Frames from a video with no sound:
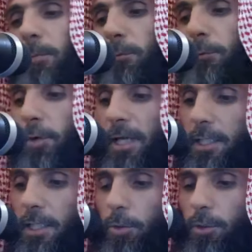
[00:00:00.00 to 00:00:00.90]
Before
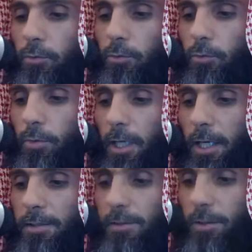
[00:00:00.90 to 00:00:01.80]
that, I want to
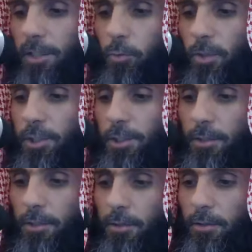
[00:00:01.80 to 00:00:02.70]
answer that question.